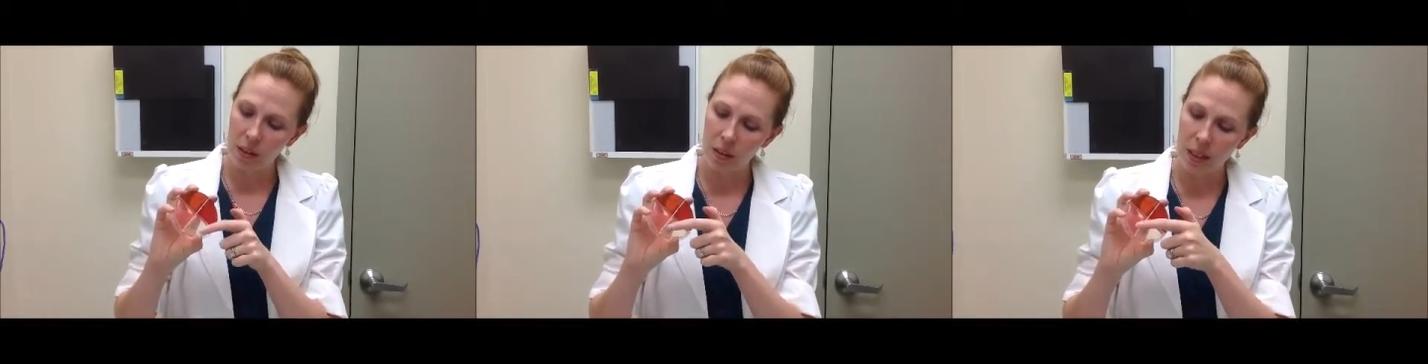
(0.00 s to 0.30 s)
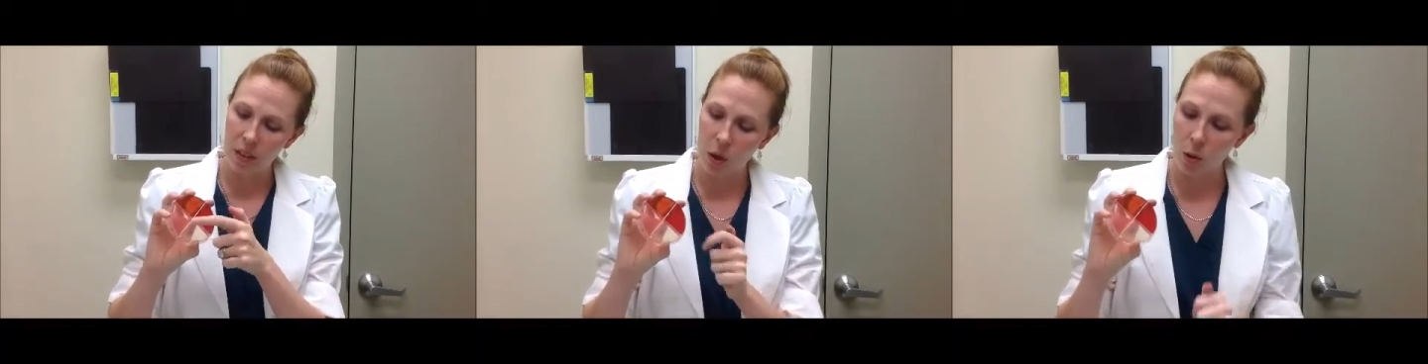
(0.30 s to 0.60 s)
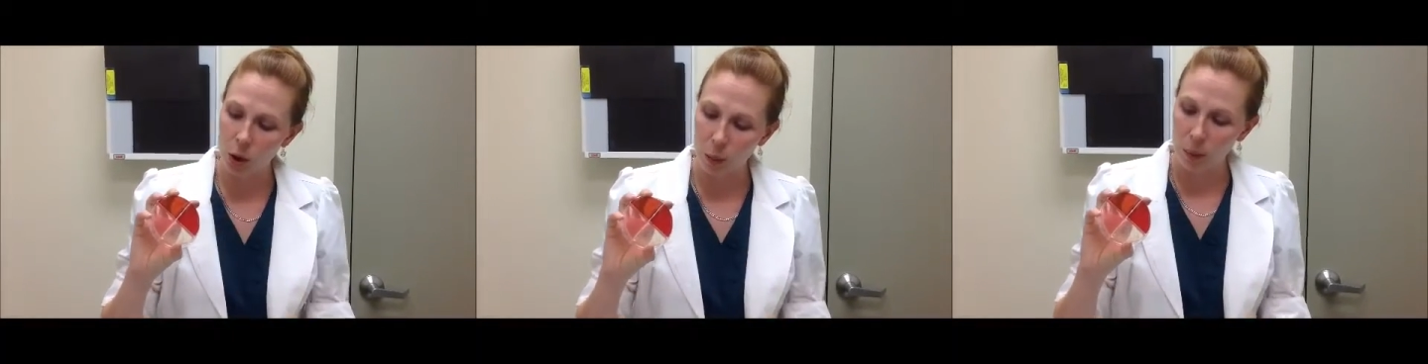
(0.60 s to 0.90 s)
this
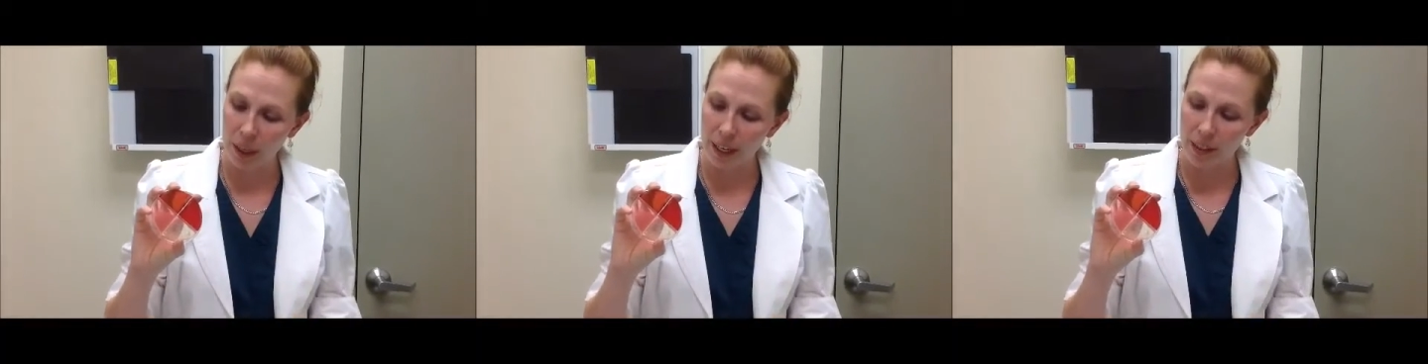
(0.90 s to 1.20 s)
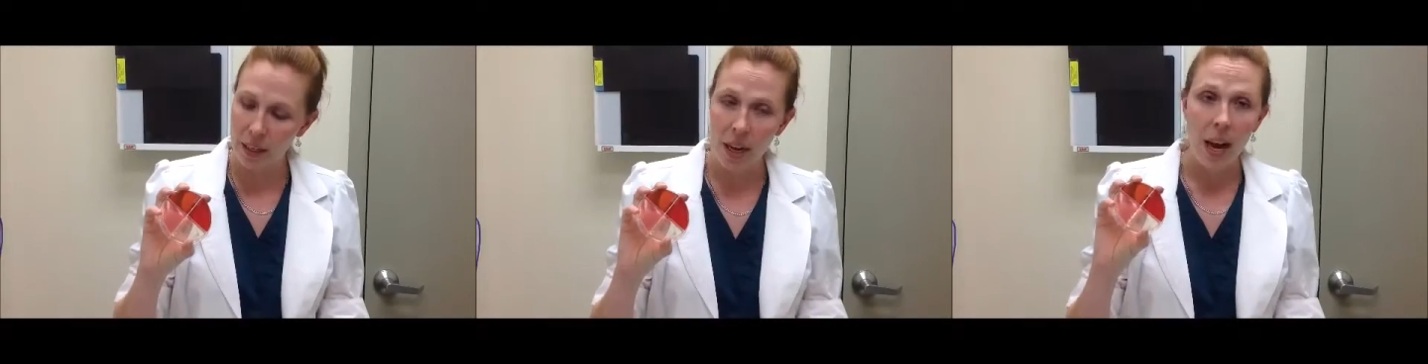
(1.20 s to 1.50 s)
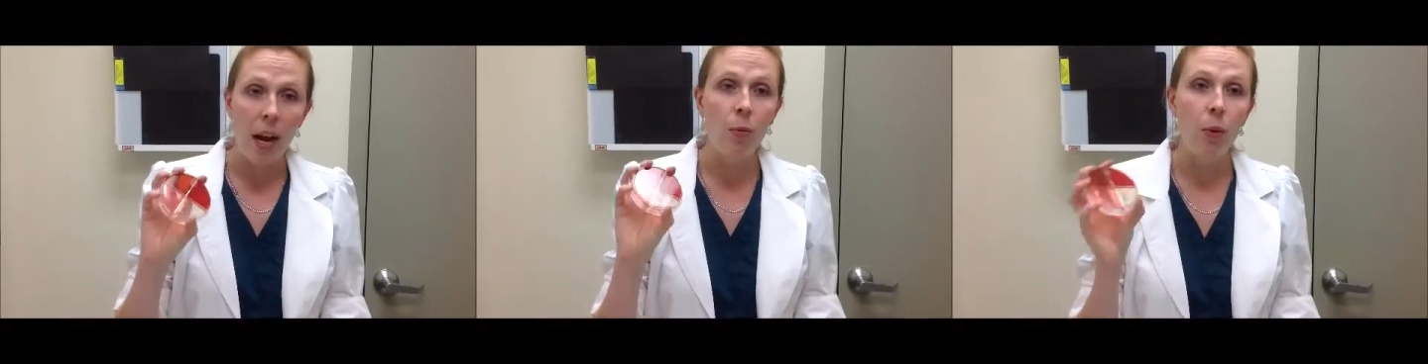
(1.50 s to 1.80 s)
culture plate,
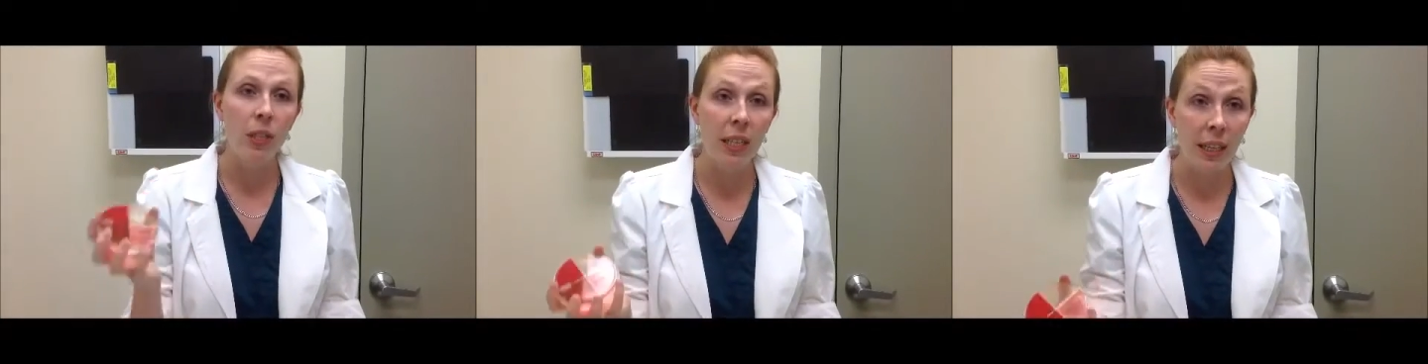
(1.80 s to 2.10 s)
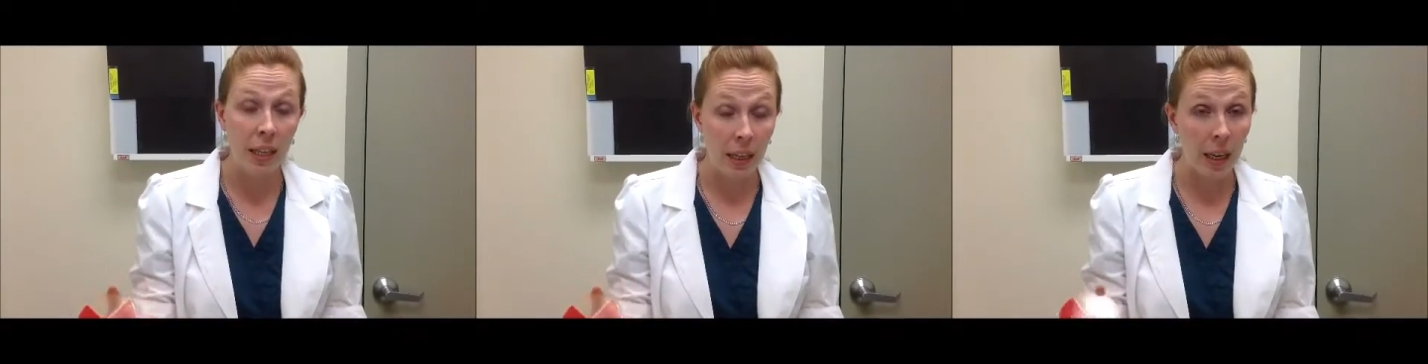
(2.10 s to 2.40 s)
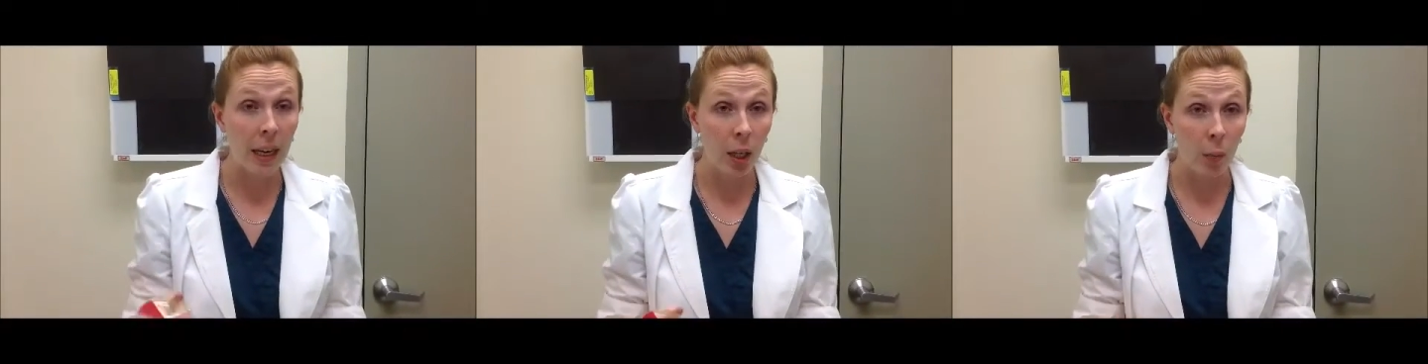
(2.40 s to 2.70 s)
and we will stick it in an
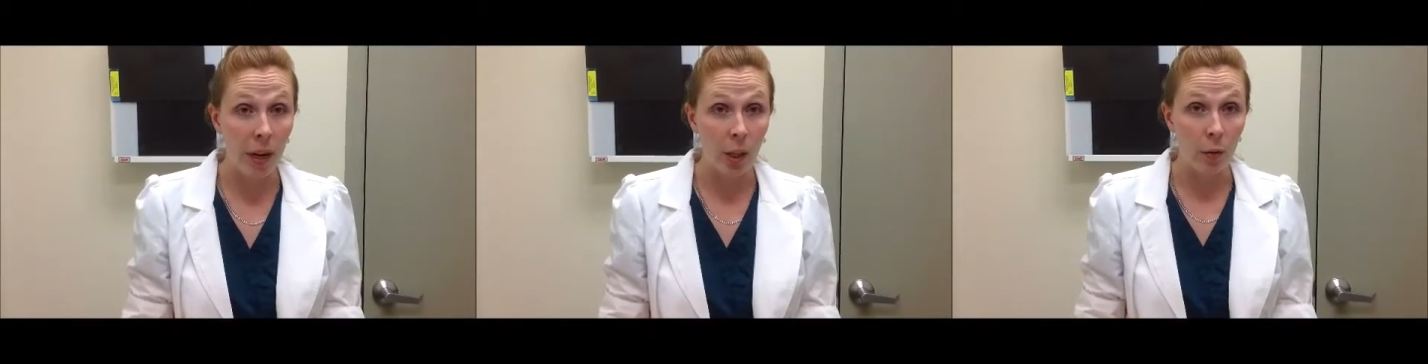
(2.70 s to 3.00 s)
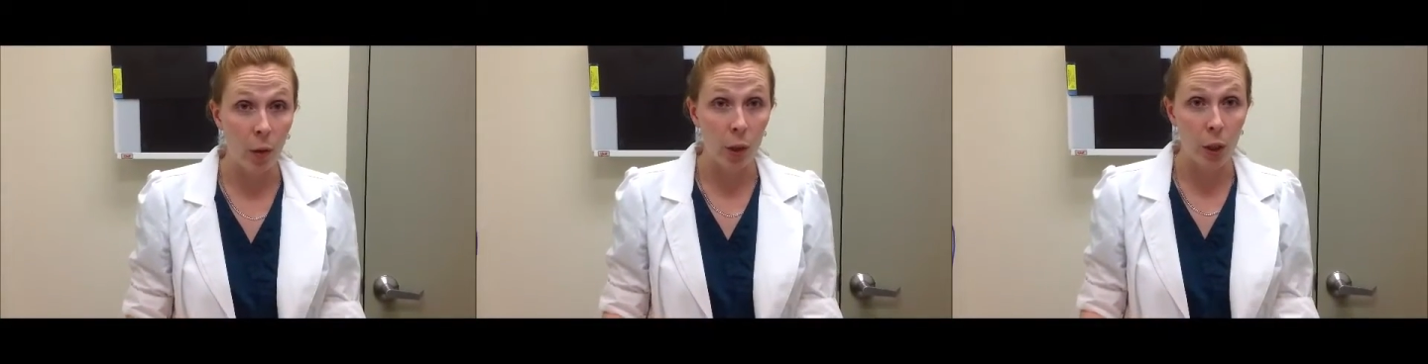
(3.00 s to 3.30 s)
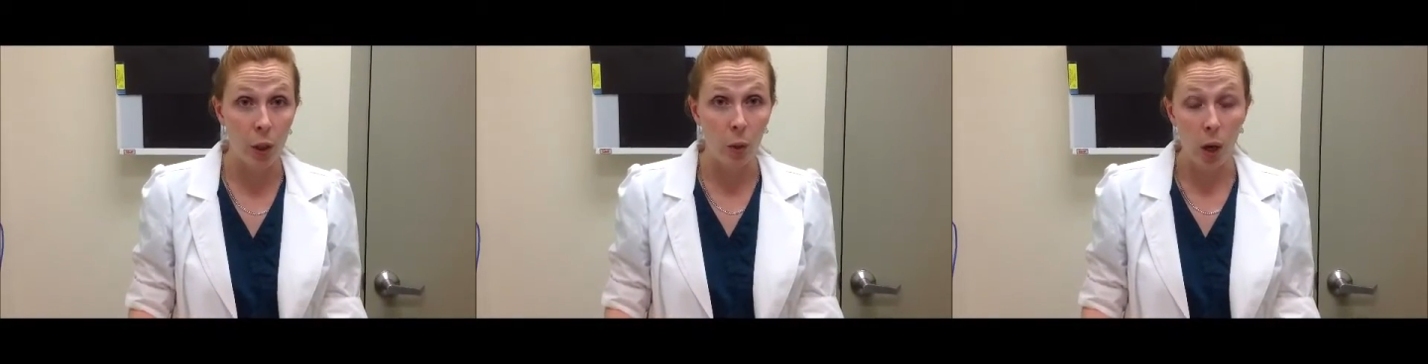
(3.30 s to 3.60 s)
incubator for it
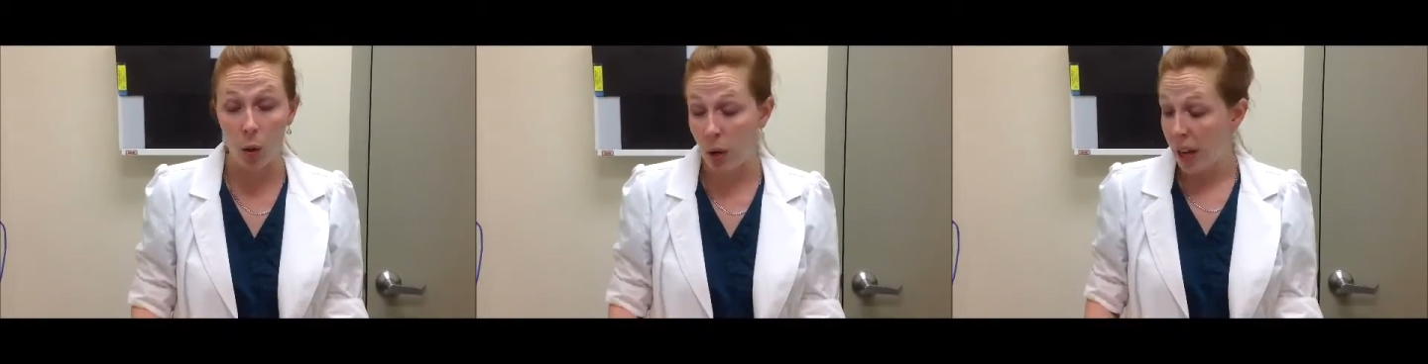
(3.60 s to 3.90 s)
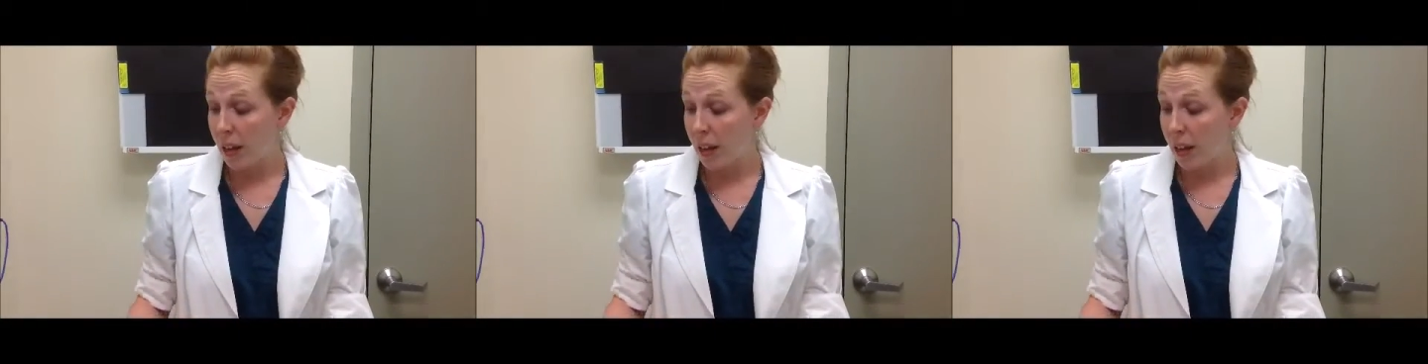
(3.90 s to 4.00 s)
to grow.